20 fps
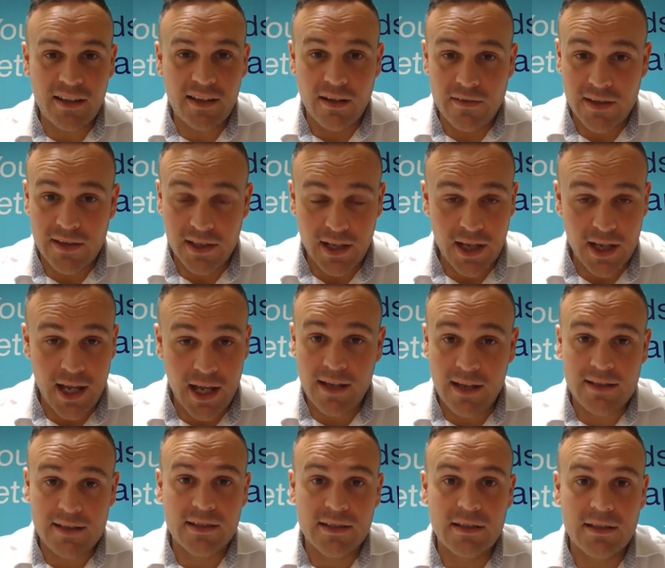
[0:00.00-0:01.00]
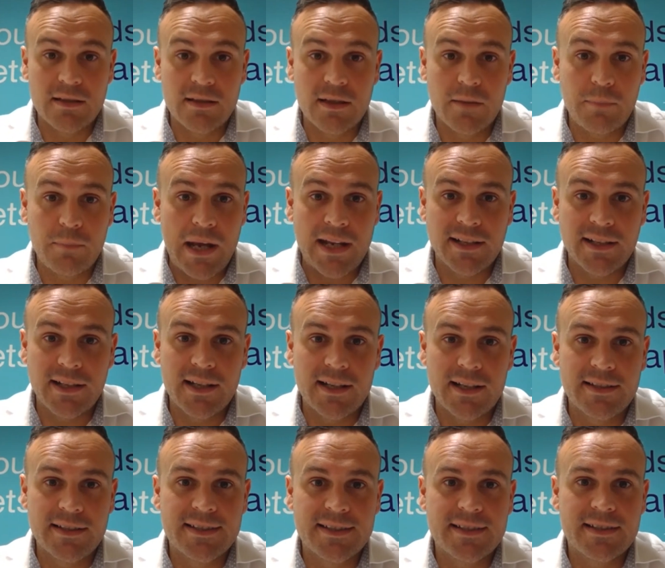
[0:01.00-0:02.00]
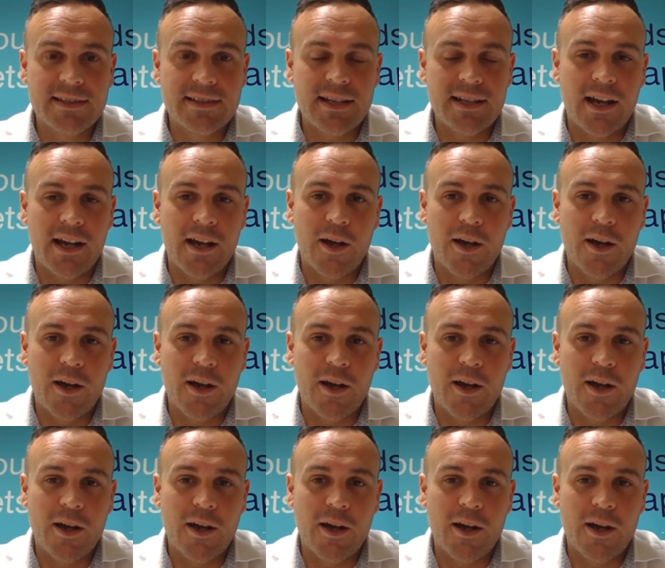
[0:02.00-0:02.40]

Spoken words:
I think excellent panelists.